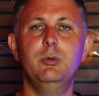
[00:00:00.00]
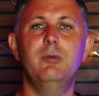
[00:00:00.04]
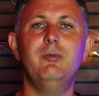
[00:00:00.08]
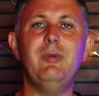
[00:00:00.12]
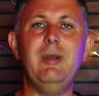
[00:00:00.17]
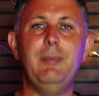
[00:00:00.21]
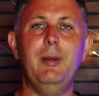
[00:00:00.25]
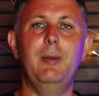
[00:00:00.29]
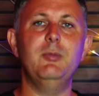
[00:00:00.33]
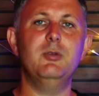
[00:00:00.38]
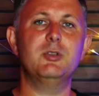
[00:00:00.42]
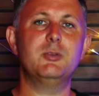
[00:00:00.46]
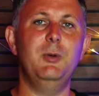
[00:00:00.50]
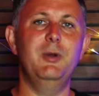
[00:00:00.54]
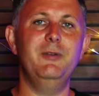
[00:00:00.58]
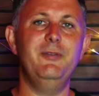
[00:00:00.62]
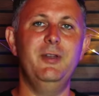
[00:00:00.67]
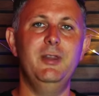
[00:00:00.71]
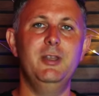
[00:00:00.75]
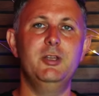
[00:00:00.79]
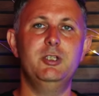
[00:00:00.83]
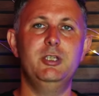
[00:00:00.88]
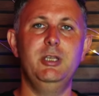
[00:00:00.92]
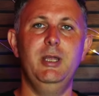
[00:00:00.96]
you want to ramp up your
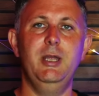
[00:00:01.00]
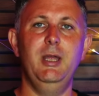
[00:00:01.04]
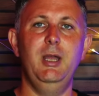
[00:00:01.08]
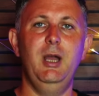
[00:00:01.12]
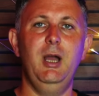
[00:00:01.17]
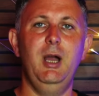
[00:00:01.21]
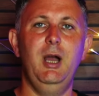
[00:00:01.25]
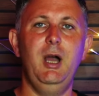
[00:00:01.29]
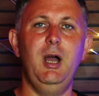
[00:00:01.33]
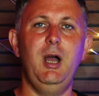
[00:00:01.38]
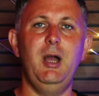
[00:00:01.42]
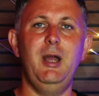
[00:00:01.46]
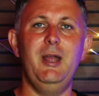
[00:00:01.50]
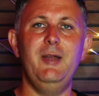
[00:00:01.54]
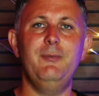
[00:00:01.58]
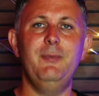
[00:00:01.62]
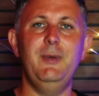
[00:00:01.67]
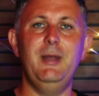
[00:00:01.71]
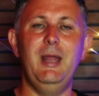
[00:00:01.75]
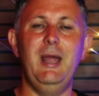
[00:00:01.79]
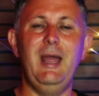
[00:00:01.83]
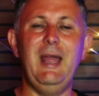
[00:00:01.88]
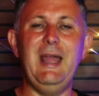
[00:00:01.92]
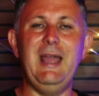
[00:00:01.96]
Spotify this year? I have
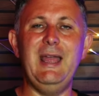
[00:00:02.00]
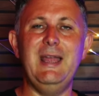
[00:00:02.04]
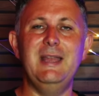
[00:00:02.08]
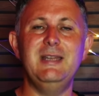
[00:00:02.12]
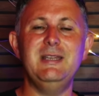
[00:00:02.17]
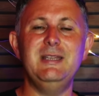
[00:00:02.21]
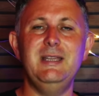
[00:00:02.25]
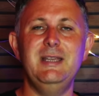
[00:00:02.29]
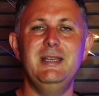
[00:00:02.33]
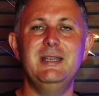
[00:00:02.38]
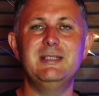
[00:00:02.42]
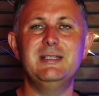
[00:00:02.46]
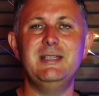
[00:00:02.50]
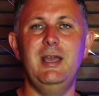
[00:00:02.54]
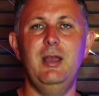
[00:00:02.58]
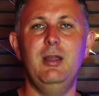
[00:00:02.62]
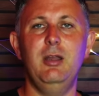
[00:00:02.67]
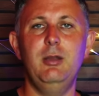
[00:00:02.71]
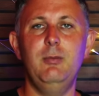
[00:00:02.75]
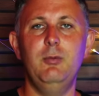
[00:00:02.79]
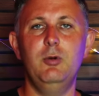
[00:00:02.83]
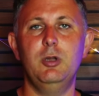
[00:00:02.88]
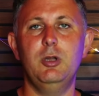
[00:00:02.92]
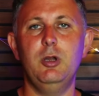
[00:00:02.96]
made a handy
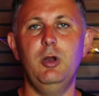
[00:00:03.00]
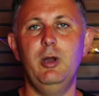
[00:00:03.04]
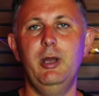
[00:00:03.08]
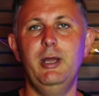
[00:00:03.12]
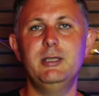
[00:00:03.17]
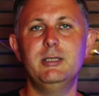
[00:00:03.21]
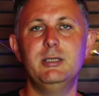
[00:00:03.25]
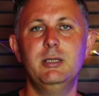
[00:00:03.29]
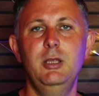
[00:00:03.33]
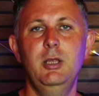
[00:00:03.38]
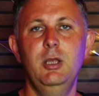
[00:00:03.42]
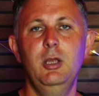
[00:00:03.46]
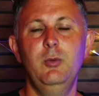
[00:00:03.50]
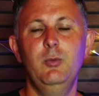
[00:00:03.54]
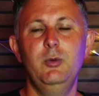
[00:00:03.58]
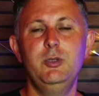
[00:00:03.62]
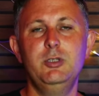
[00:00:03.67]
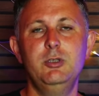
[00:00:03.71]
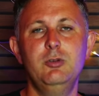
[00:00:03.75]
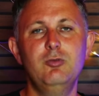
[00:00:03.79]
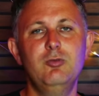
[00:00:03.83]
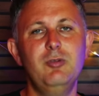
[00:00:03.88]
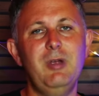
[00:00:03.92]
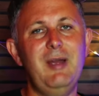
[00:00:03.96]
downloadable guide,
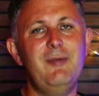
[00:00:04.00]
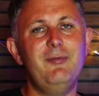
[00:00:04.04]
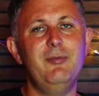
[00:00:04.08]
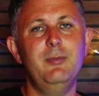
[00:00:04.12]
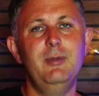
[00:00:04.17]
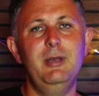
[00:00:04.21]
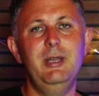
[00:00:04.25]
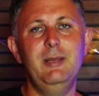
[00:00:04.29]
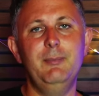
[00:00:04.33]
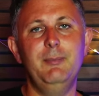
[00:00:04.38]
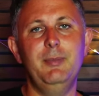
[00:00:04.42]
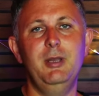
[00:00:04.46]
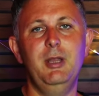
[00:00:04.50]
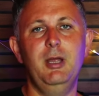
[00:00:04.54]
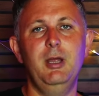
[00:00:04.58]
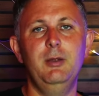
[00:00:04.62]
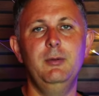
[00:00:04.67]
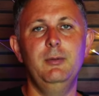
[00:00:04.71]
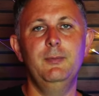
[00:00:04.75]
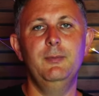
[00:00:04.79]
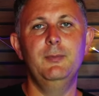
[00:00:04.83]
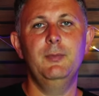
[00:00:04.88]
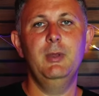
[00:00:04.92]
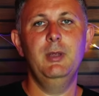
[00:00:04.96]
which you can grab from the link
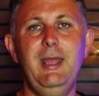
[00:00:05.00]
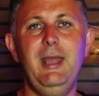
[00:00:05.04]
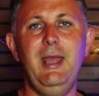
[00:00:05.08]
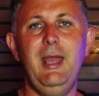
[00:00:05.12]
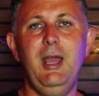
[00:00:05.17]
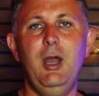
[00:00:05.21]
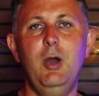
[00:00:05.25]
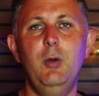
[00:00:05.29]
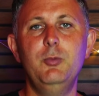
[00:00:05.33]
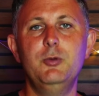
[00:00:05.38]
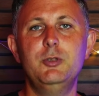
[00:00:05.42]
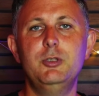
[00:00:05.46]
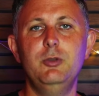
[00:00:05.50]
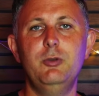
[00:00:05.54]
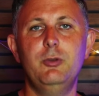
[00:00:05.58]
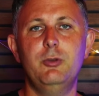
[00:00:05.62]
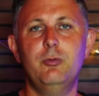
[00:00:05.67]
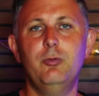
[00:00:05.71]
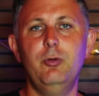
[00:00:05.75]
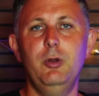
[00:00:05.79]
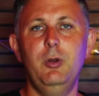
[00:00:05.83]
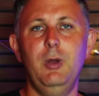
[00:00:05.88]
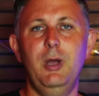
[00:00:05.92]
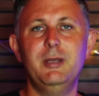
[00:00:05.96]
below. It helps you
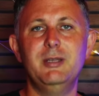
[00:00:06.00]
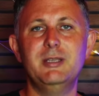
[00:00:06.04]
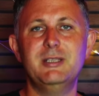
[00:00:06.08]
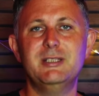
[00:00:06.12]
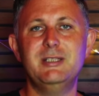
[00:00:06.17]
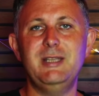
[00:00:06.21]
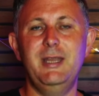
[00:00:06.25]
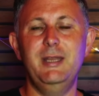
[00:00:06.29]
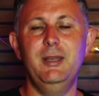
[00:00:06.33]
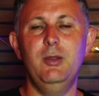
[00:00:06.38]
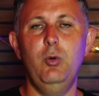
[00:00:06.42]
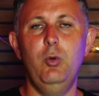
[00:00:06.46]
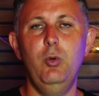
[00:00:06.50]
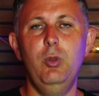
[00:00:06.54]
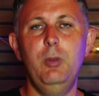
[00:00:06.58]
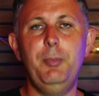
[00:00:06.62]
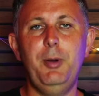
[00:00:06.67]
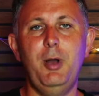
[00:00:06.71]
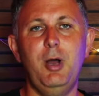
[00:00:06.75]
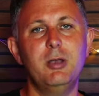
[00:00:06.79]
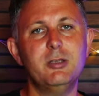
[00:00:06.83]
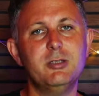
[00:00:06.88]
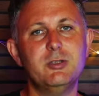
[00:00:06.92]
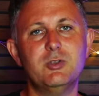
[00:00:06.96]
through understanding all the
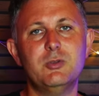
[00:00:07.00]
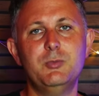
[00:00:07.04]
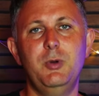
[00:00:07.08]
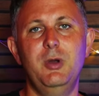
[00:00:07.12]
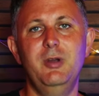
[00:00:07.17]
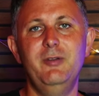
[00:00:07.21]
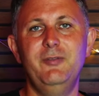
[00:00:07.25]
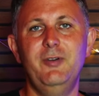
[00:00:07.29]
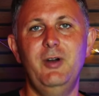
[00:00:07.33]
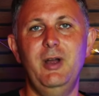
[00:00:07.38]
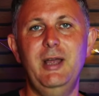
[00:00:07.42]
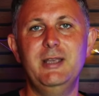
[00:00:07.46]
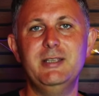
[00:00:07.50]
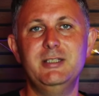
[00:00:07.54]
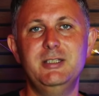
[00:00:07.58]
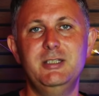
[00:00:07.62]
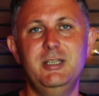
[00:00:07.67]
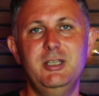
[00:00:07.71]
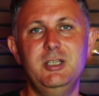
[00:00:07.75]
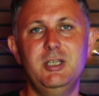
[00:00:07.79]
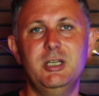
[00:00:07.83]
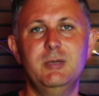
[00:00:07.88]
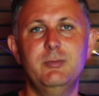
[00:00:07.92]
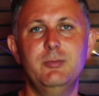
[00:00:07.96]
parts of Spotify as a
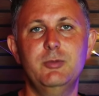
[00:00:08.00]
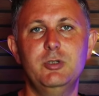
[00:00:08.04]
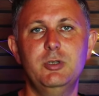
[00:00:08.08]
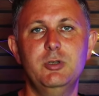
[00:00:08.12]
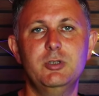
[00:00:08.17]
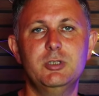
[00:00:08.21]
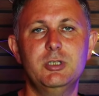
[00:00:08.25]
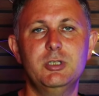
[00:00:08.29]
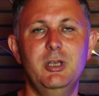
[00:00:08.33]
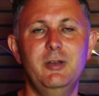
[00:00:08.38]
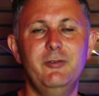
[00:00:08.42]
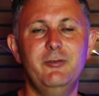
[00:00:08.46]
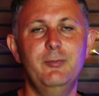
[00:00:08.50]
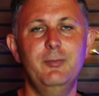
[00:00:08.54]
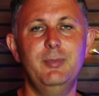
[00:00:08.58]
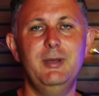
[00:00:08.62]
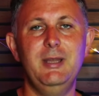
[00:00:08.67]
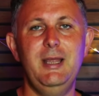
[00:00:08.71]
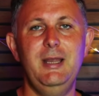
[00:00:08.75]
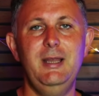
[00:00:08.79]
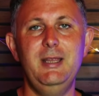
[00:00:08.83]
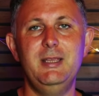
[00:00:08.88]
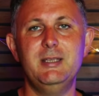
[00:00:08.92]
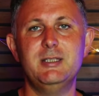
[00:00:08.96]
DJ and producer, from
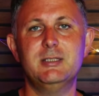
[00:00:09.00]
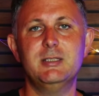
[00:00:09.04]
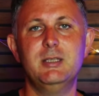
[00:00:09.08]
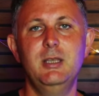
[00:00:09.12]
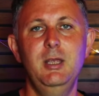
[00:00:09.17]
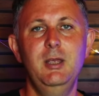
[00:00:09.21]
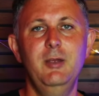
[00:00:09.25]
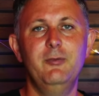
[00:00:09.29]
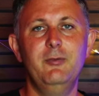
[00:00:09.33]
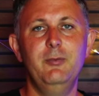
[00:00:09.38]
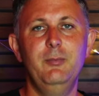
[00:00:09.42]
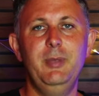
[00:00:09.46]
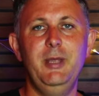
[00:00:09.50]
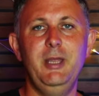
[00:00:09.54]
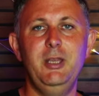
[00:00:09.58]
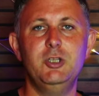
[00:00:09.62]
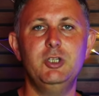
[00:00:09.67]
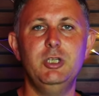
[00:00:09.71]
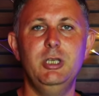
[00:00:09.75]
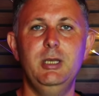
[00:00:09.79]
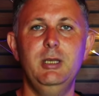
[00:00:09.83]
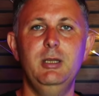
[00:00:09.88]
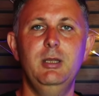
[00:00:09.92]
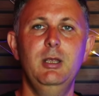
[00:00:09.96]
playlists, from
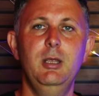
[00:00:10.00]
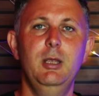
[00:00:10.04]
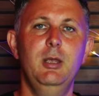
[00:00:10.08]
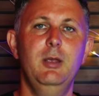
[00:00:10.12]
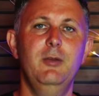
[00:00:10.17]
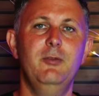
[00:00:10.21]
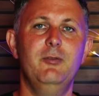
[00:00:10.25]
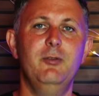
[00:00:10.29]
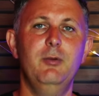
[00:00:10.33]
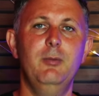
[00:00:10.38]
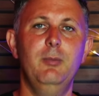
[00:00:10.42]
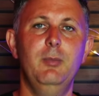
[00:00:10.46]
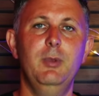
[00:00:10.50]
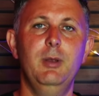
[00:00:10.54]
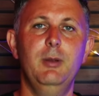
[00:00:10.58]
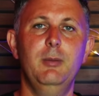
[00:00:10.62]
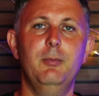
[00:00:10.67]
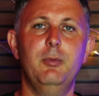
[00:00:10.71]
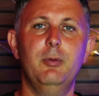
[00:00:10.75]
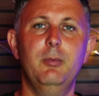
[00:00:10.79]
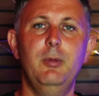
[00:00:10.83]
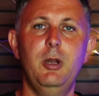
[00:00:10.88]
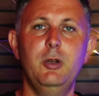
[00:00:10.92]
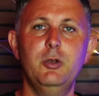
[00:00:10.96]
pitching, from
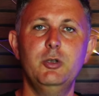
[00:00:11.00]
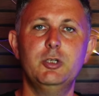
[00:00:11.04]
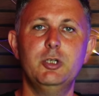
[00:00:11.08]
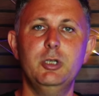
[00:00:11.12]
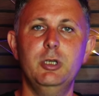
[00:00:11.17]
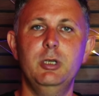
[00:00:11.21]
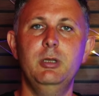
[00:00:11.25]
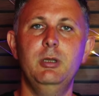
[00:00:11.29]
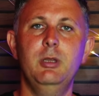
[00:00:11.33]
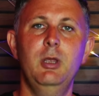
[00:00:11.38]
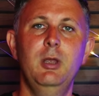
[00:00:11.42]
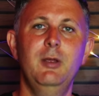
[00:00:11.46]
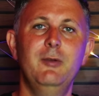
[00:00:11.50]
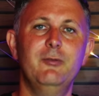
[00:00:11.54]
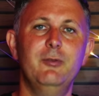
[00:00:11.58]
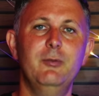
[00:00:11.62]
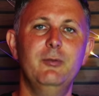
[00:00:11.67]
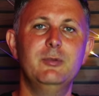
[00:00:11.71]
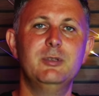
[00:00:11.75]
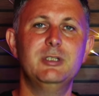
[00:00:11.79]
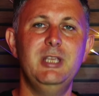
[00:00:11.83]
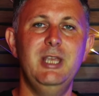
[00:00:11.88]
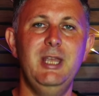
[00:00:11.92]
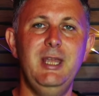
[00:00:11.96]
promotion,
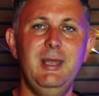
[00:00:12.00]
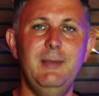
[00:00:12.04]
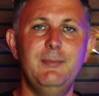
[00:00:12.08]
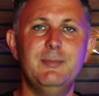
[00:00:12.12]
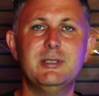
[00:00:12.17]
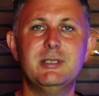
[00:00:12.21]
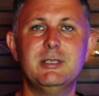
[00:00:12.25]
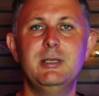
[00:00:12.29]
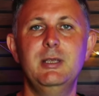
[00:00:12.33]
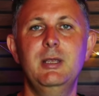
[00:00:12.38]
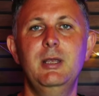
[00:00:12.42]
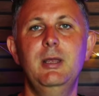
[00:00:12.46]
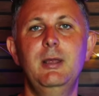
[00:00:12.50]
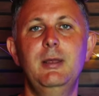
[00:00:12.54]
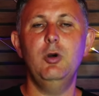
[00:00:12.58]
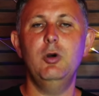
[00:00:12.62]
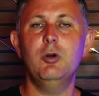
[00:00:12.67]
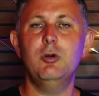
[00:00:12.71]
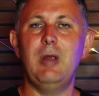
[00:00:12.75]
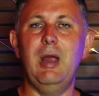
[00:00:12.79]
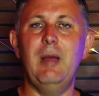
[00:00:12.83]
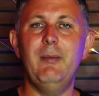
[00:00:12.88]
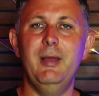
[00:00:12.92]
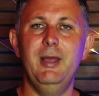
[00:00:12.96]
from tips. Go
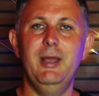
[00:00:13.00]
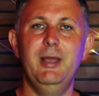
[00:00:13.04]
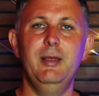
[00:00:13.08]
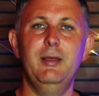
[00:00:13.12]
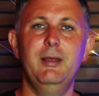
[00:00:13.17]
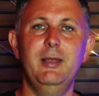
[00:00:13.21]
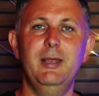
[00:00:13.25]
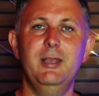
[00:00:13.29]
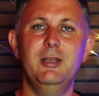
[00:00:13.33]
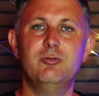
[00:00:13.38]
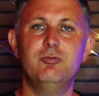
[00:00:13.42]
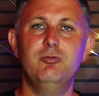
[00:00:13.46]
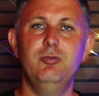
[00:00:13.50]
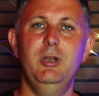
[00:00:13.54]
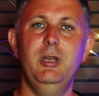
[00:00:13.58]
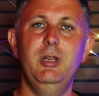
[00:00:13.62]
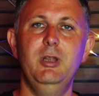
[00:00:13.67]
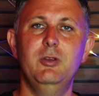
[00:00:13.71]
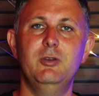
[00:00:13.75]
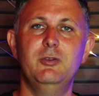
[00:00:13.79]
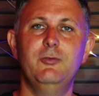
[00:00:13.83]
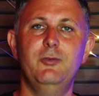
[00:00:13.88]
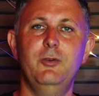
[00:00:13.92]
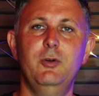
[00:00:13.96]
and grab it. It's really
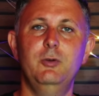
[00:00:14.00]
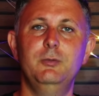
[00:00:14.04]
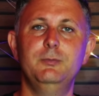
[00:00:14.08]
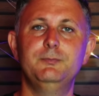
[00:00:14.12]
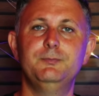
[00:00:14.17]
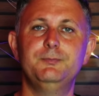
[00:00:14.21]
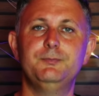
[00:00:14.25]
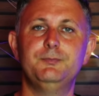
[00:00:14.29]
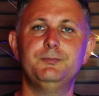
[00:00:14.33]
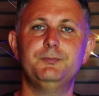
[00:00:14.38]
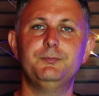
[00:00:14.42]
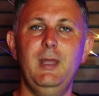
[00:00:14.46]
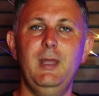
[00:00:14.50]
useful.